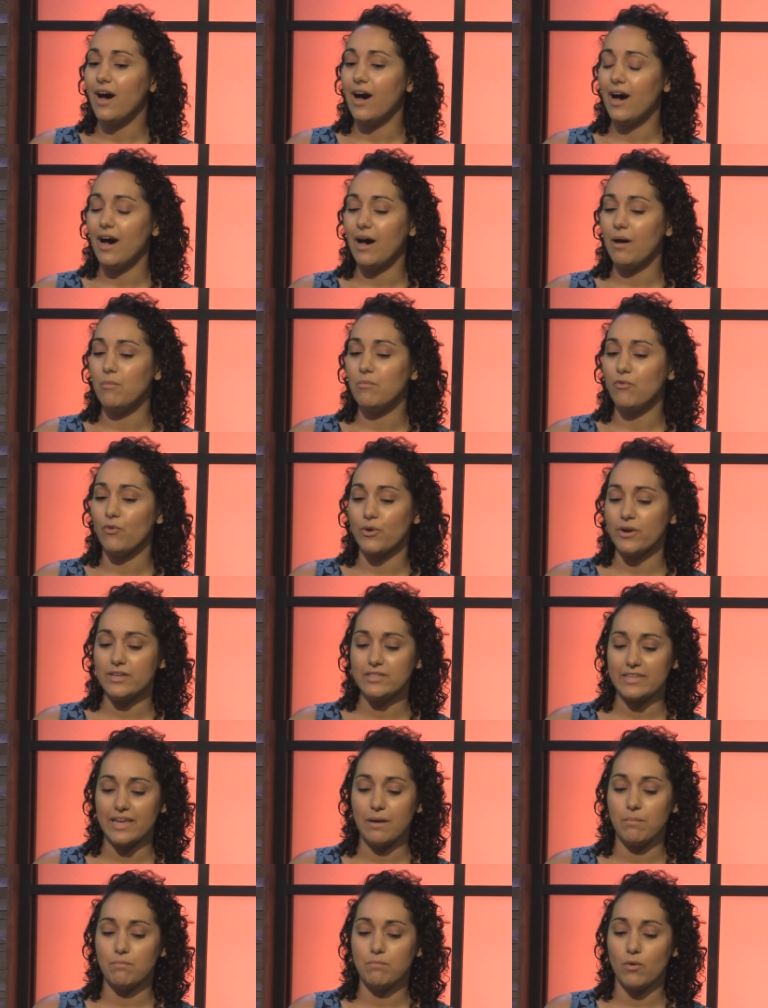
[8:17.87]
uh, for
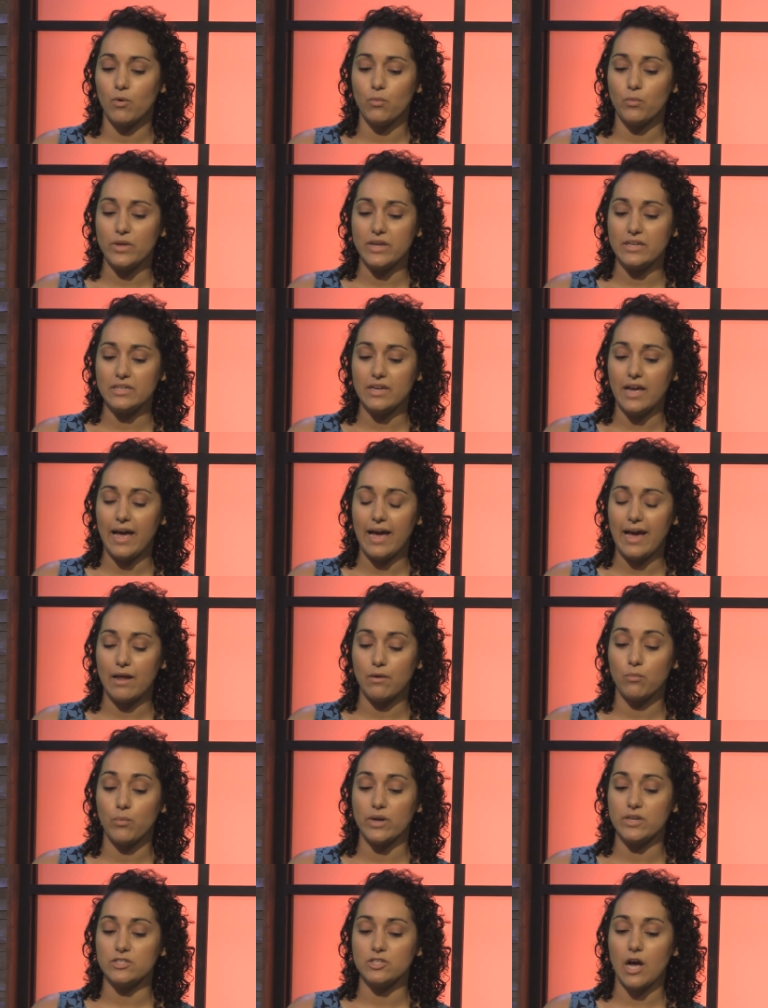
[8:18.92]
example we had
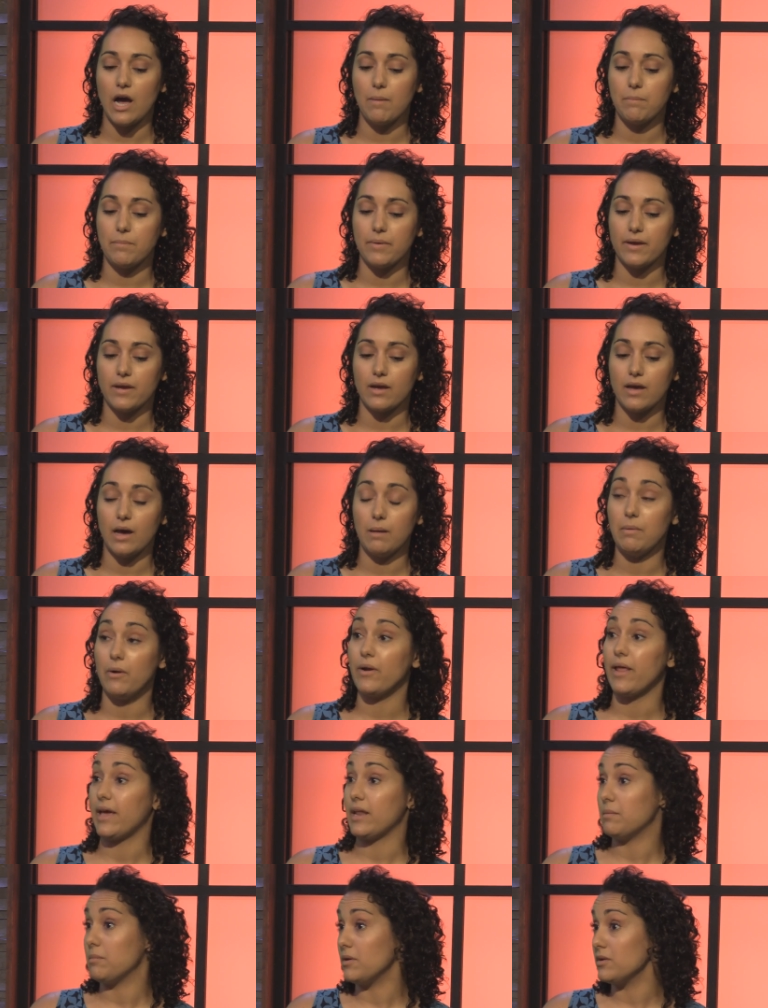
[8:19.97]
one topic about
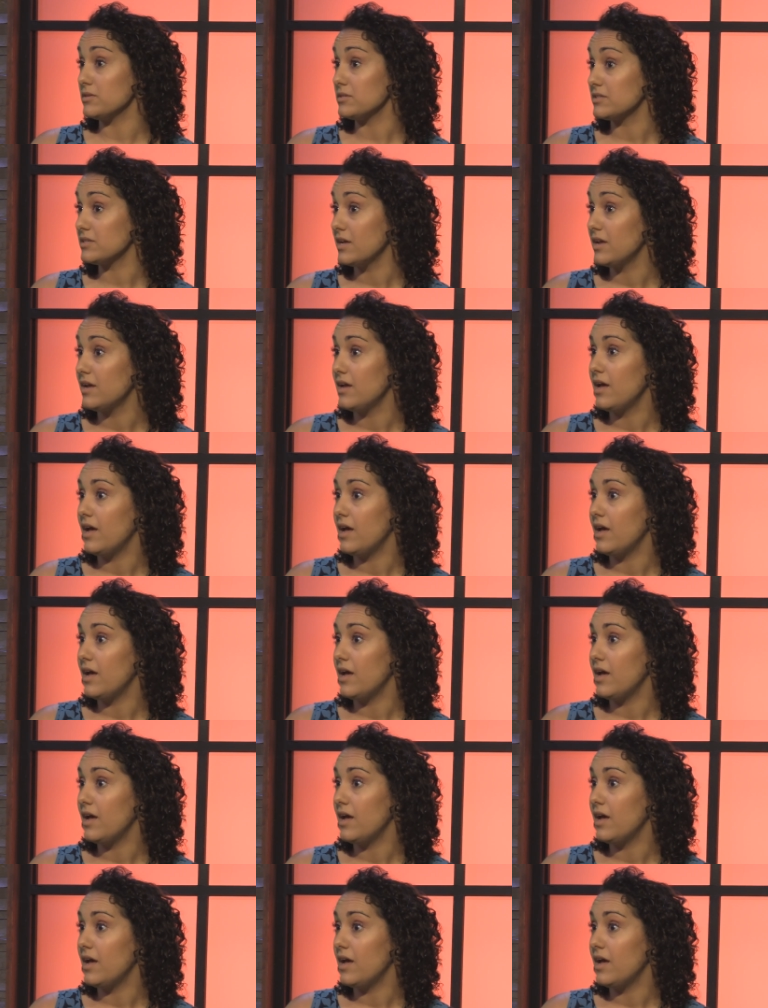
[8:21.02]
animals